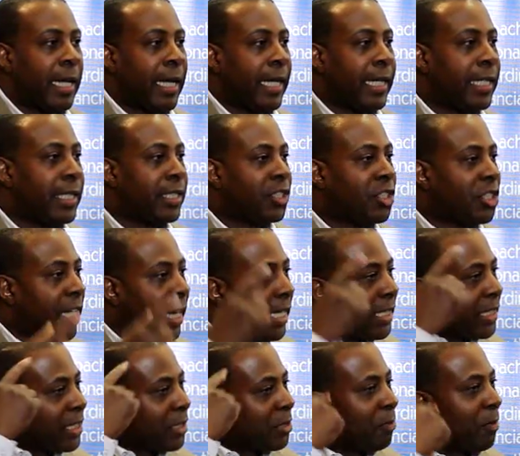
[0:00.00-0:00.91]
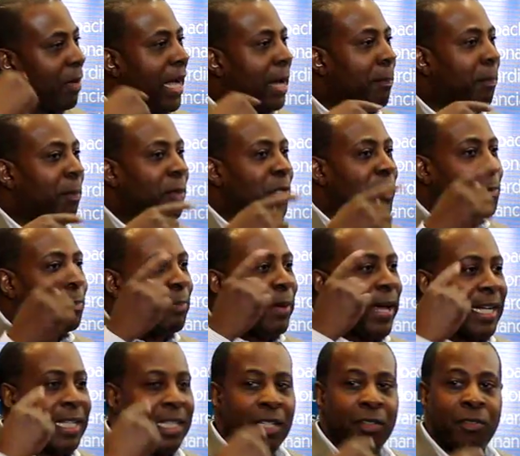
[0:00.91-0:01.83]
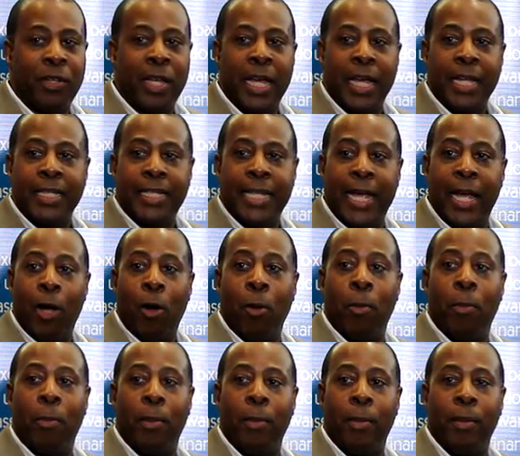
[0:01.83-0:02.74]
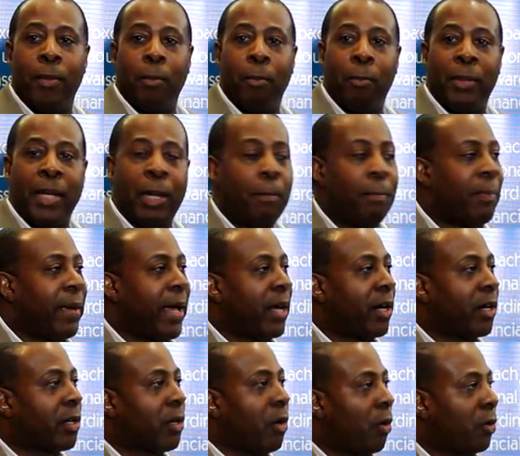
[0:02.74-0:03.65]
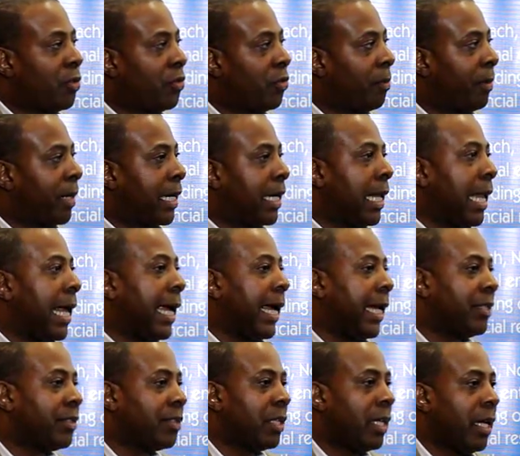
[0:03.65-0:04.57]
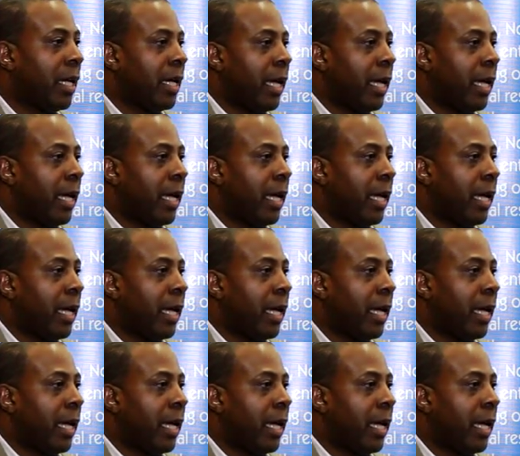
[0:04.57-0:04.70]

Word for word: He changes my perspective to help be a better coach for my clients.